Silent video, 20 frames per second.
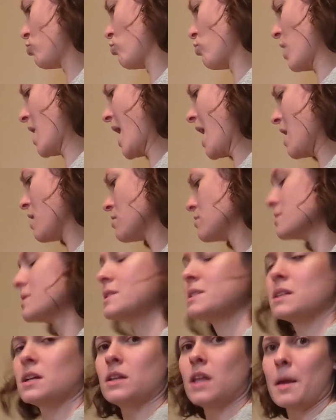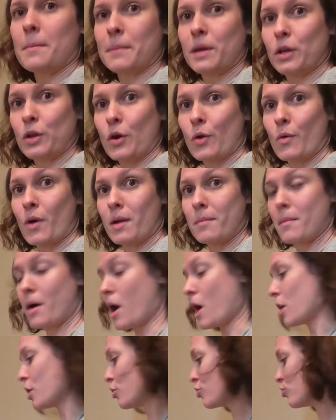growls to let me know I'm
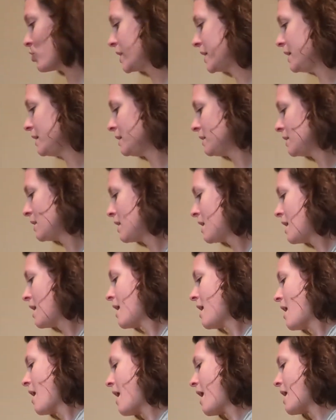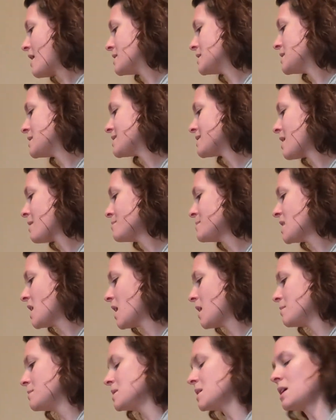hungry. And
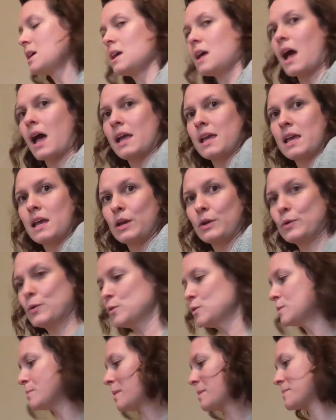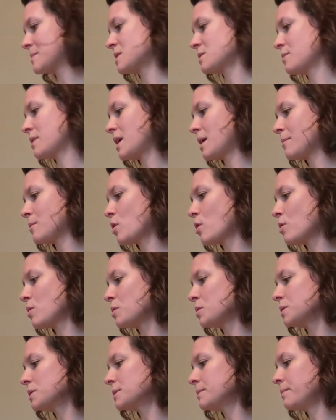sometimes I get goosebumps when I'm
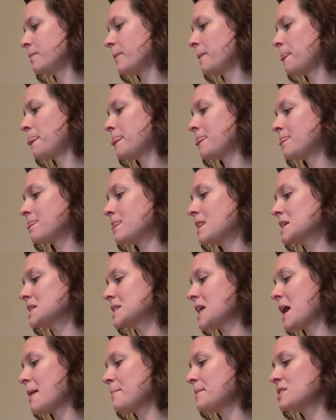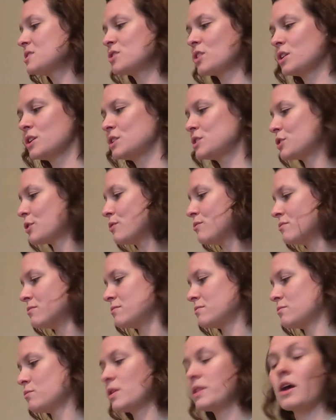cold. This happens on its
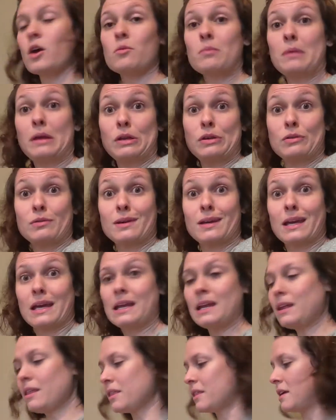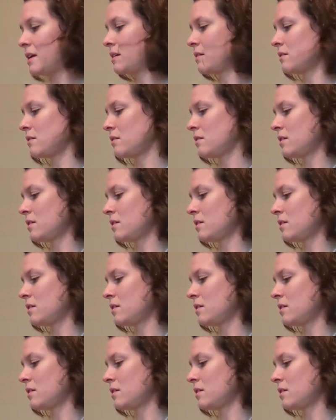own without me doing anything.